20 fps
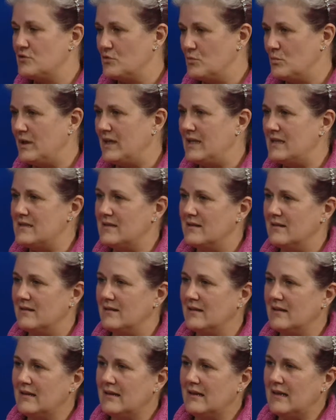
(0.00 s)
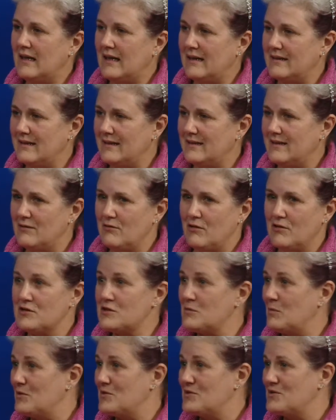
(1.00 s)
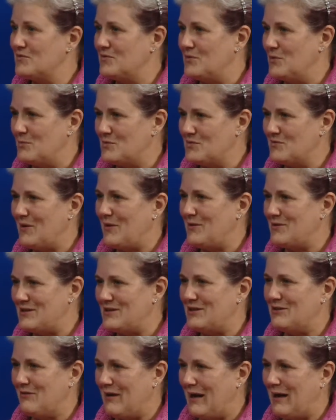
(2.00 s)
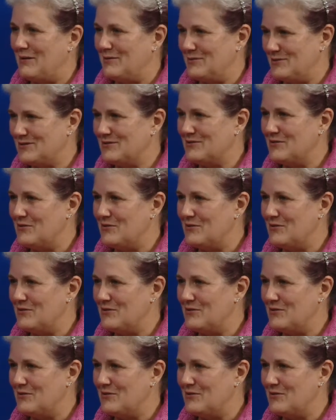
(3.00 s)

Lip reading: media, and then there are sponsor forms floating around, or